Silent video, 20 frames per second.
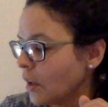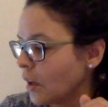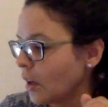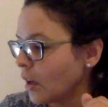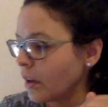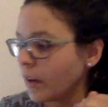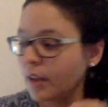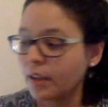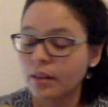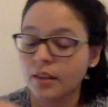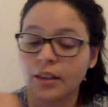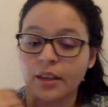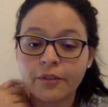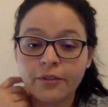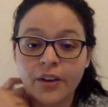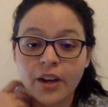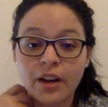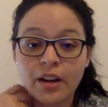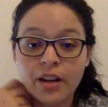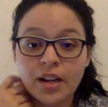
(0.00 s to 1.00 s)
All right, the
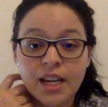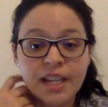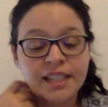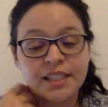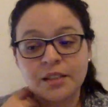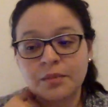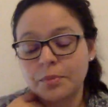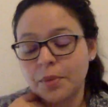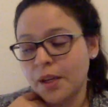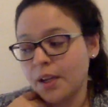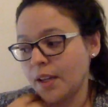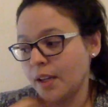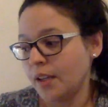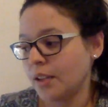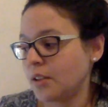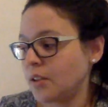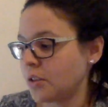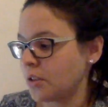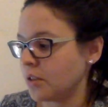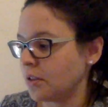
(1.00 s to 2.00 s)
very next
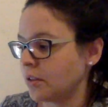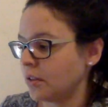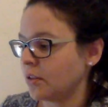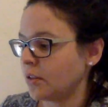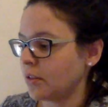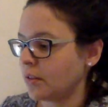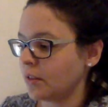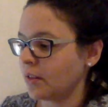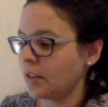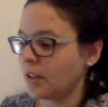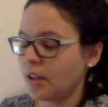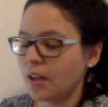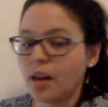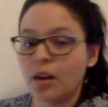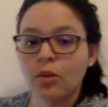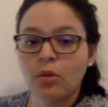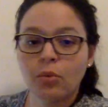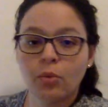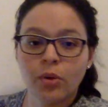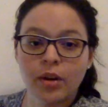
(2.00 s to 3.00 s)
page, the
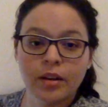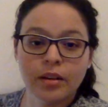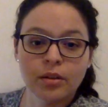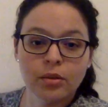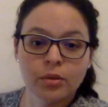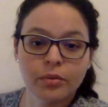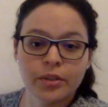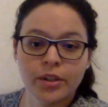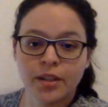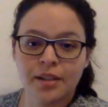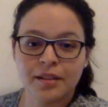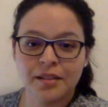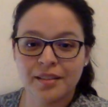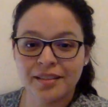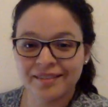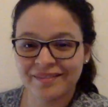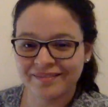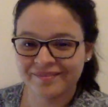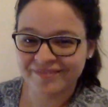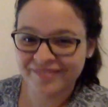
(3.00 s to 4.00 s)
yellow one over
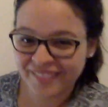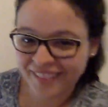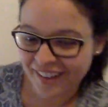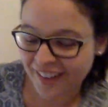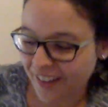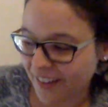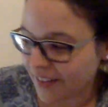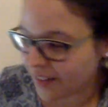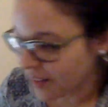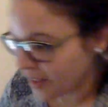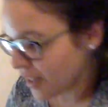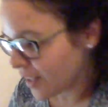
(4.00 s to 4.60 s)
here, okay?